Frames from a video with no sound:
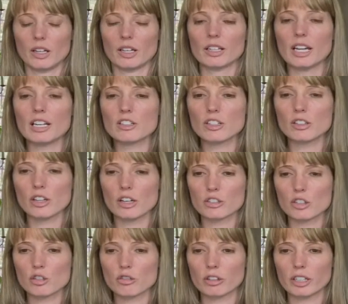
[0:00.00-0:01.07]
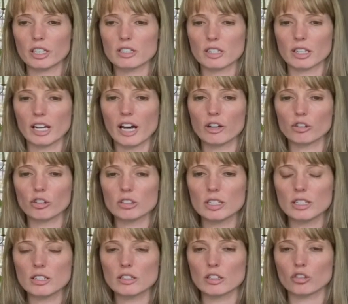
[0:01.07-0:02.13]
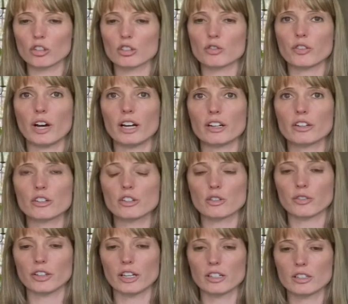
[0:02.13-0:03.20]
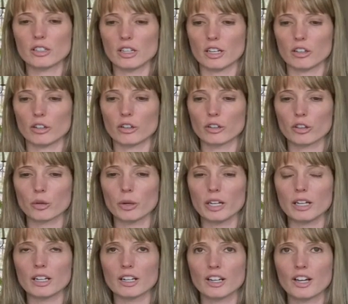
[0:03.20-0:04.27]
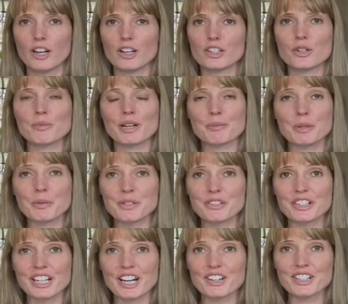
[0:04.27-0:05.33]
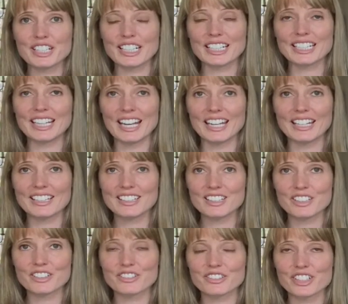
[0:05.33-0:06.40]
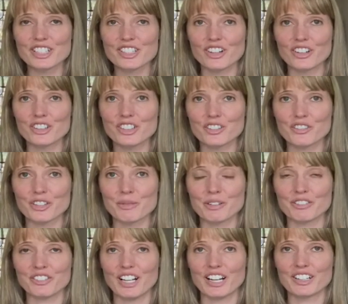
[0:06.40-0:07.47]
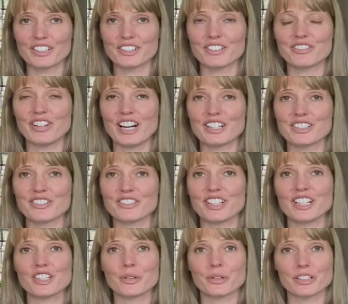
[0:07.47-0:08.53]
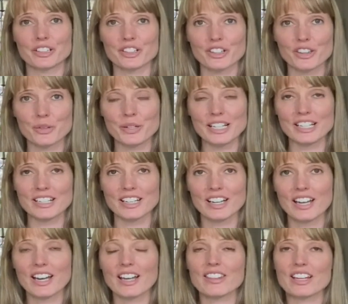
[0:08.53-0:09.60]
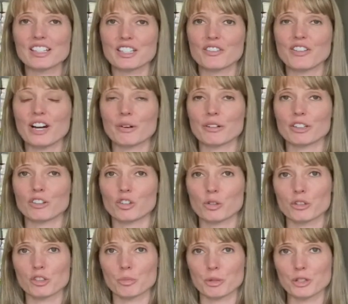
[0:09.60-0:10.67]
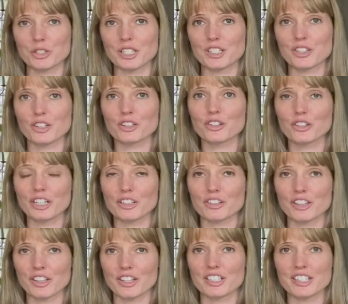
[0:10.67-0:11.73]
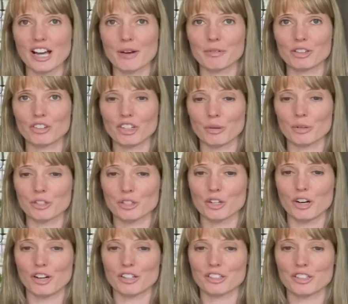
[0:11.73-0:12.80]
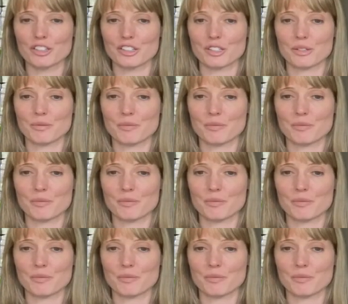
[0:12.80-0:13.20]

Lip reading: Gains and losses related to casualties such as fires, floods, and earthquake. You might be wondering, how could a gain result from a fire, flood, or earthquake? That's if our insurance proceeds are greater than the damage that was caused.